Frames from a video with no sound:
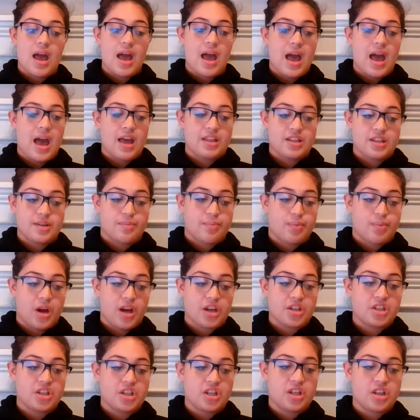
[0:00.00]
and
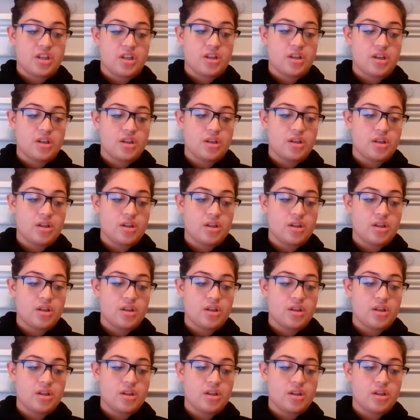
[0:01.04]
depression.